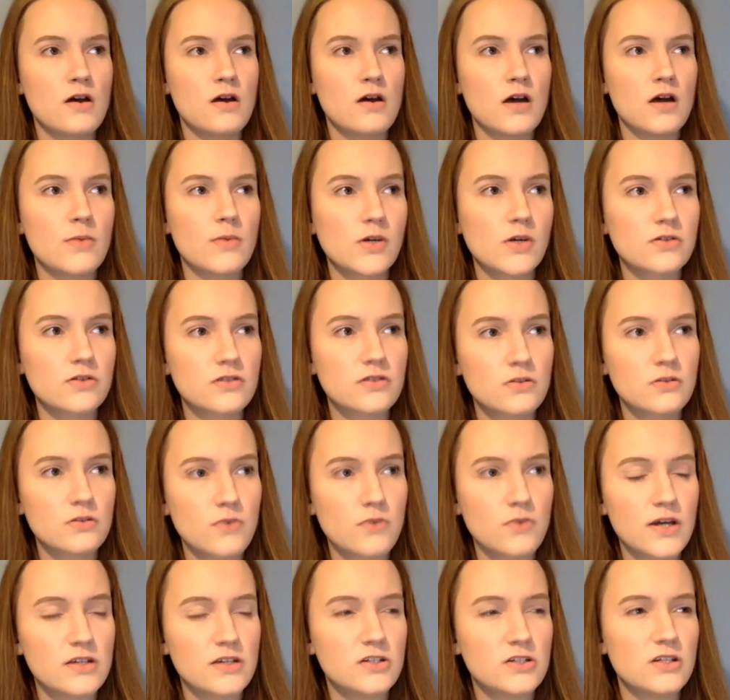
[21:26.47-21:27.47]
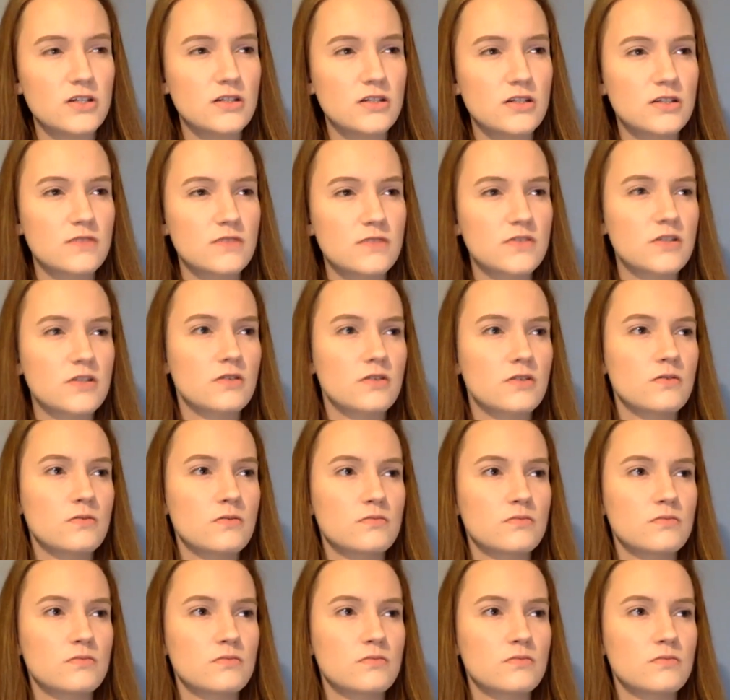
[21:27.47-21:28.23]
amongst the white sheets of snow,